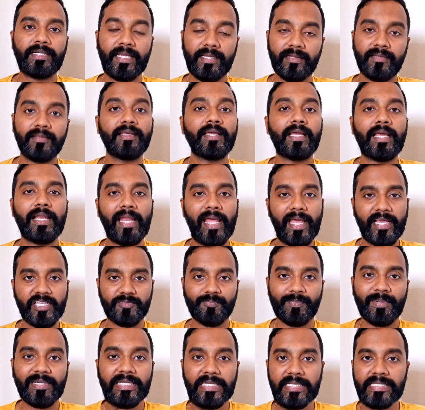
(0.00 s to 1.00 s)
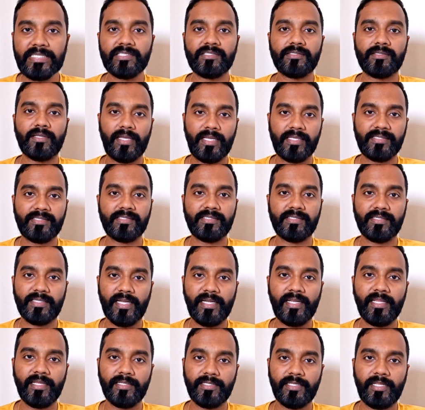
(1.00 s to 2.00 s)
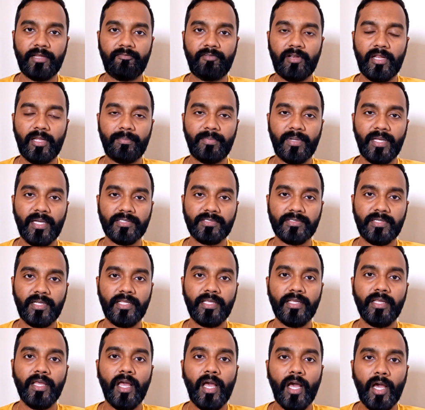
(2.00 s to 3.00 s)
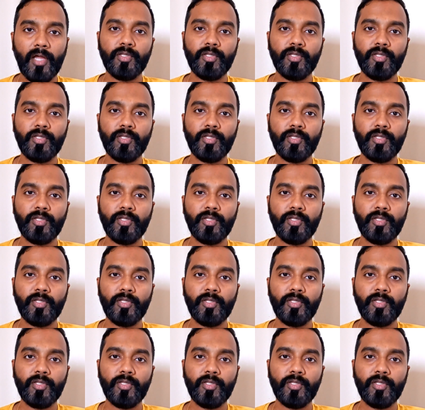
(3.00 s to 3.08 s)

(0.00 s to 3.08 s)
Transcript: technical expertise is getting developed actually,